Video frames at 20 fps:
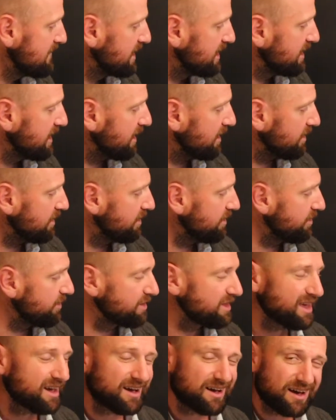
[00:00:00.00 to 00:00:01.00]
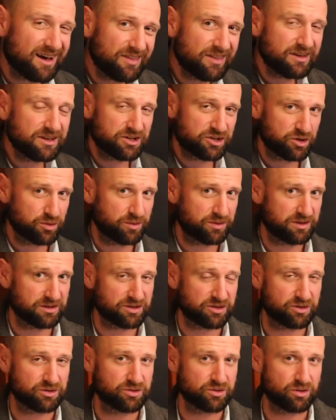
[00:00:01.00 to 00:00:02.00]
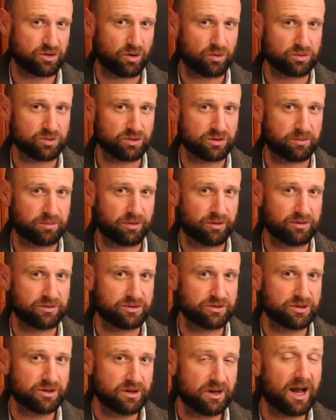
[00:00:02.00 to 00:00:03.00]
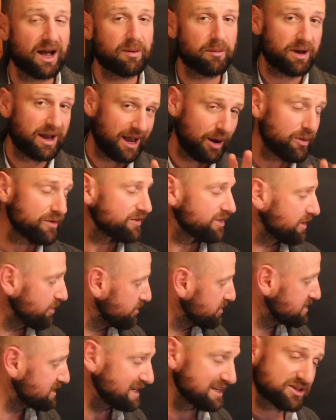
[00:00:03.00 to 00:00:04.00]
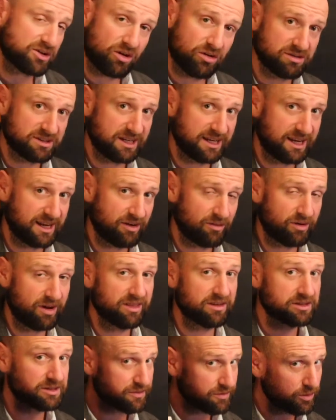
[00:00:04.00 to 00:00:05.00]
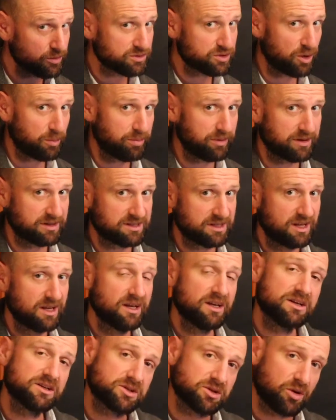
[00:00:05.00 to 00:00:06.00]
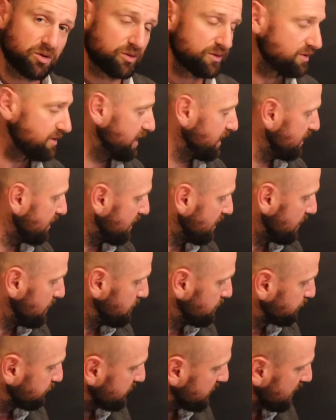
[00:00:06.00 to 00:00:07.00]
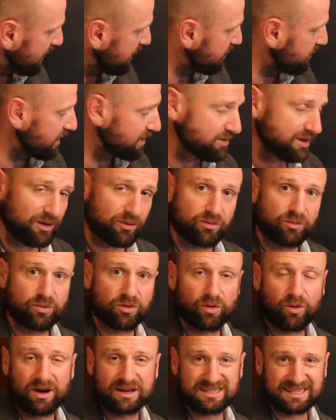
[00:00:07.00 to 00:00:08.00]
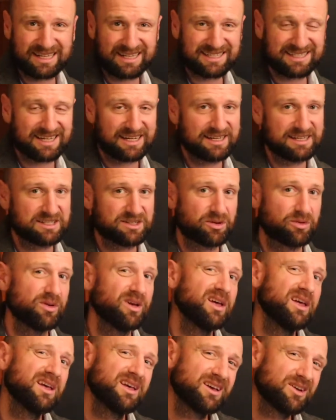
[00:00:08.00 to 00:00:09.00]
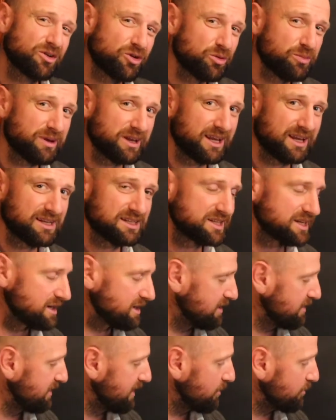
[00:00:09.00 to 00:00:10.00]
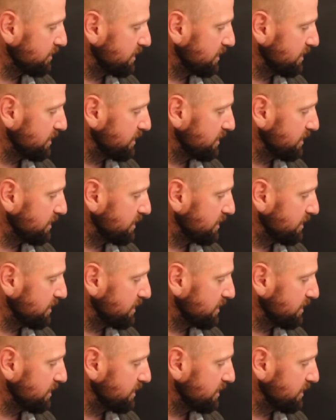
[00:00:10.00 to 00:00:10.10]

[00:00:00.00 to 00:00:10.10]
Now, the other issue with the social-cultural approach, however, there is less content here, right? There's fewer topics, so that and that requires less study, so could be easier in that